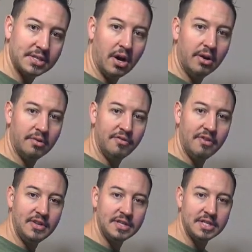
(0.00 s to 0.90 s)
one hundred
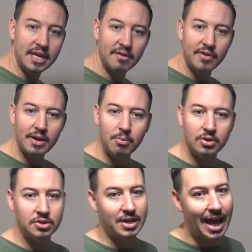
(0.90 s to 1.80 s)
fifty C F M,
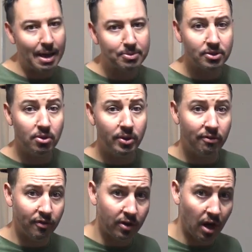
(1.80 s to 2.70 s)
which is absolutely
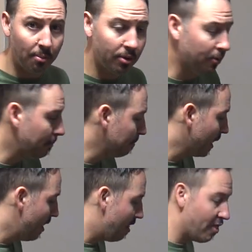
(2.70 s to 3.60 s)
phenomenal.
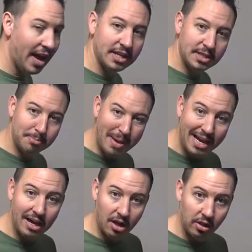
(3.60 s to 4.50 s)
That
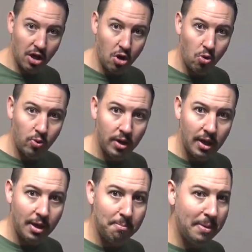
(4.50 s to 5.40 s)
spec alone
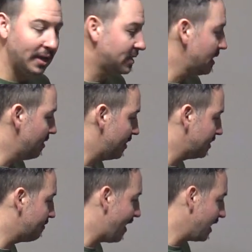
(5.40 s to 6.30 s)
makes
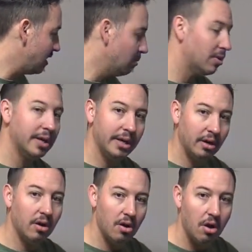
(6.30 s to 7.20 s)
this vacuum
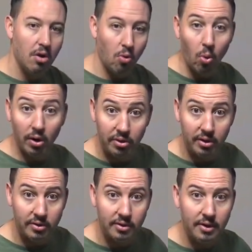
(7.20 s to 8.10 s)
cleaner worth
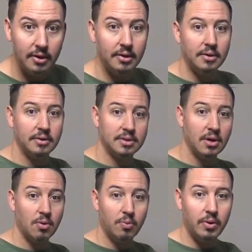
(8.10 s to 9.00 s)
it.
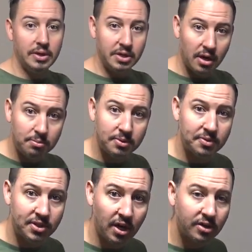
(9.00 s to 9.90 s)
So in terms of
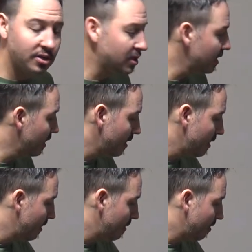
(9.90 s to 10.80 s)
suction,
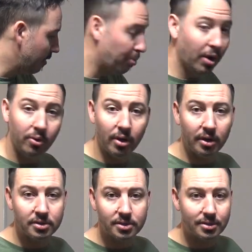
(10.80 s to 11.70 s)
the
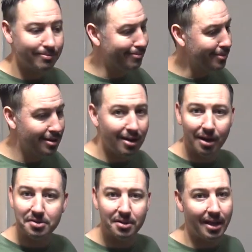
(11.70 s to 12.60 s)
Prolux
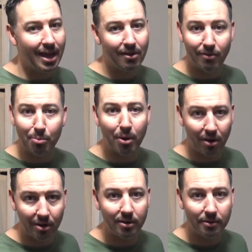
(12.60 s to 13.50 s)
knocks it out of the
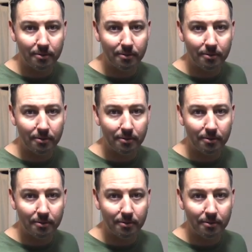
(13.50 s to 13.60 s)
park.